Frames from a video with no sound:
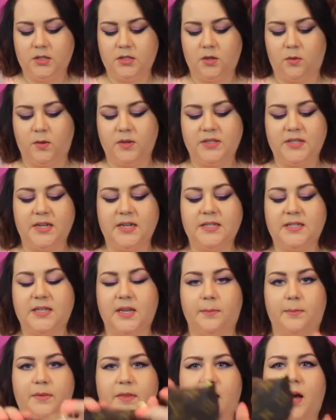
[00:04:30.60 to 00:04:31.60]
So once I
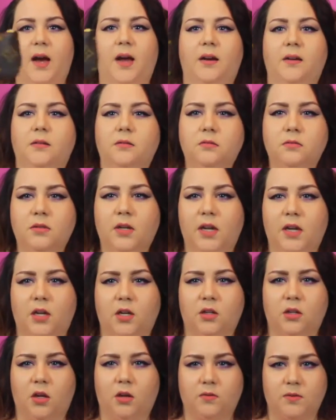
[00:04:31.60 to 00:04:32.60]
zip that,
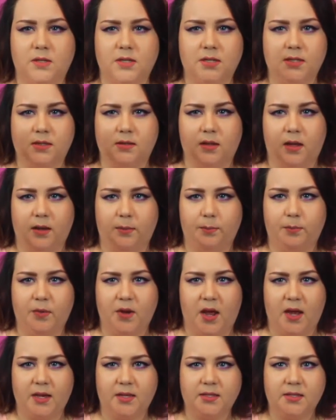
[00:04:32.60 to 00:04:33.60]
it closes like
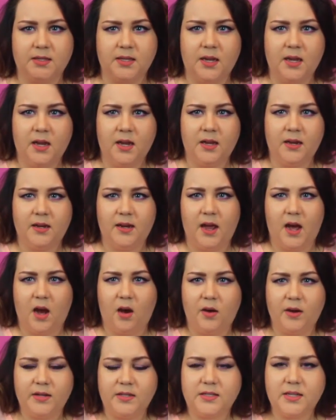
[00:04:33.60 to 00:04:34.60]
nice.
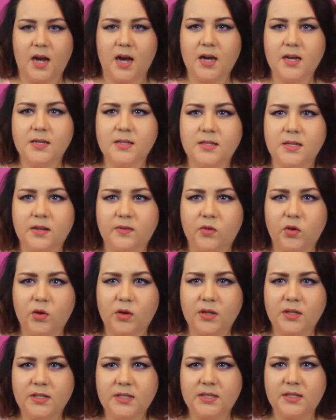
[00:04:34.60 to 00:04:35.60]
Now it does, if
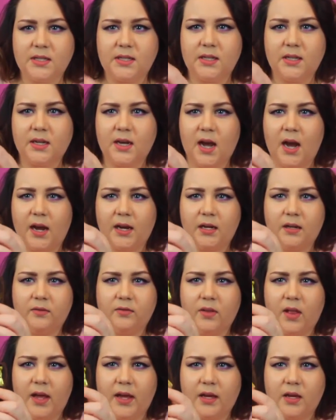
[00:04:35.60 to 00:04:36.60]
you can see, it kind
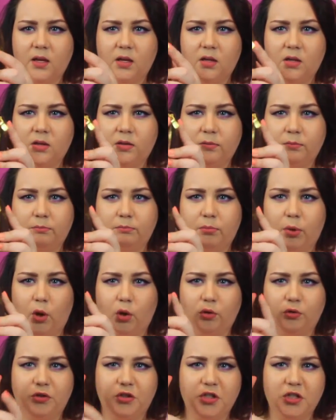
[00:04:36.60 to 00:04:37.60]
of like
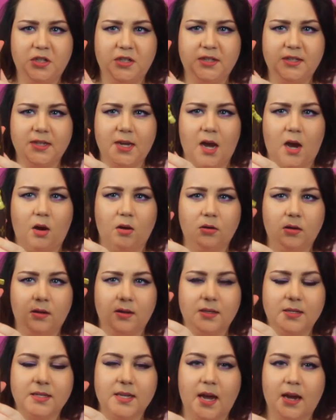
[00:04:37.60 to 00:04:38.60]
bulges out
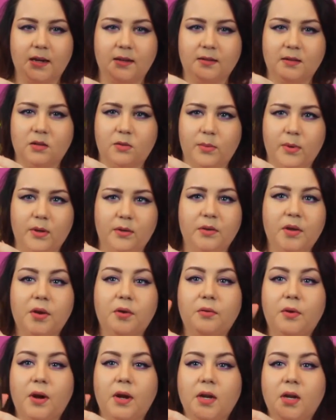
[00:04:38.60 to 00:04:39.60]
on the side a little bit,
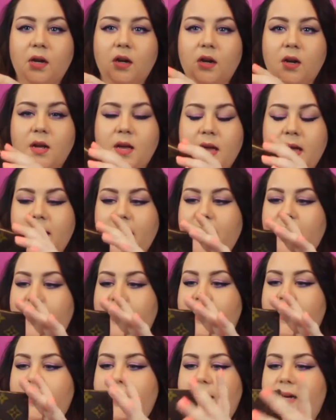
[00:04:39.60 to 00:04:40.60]
like right here,
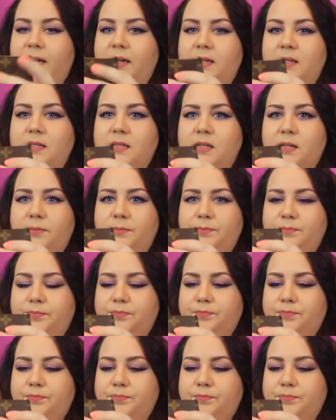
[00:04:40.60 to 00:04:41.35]
and